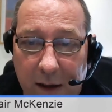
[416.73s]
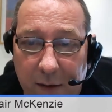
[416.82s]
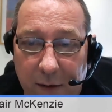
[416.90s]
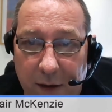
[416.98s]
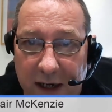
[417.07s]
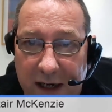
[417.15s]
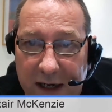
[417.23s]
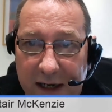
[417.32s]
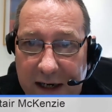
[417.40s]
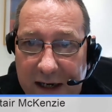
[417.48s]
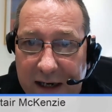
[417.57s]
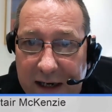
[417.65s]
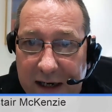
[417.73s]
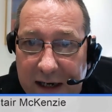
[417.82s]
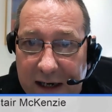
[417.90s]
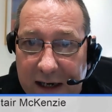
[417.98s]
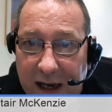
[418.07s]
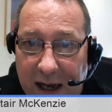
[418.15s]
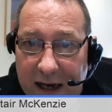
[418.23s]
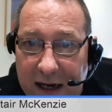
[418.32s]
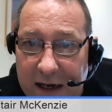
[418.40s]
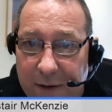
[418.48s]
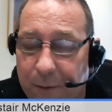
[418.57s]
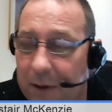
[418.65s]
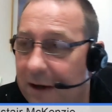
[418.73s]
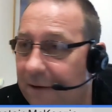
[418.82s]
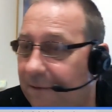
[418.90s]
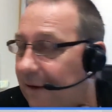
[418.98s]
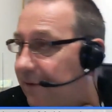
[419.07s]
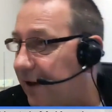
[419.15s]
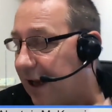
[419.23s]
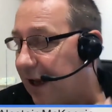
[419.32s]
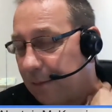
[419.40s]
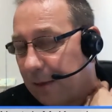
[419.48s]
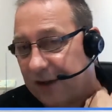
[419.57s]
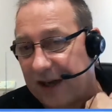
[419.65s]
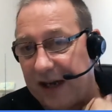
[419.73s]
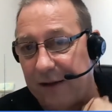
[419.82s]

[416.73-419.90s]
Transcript: The A350, the Airbus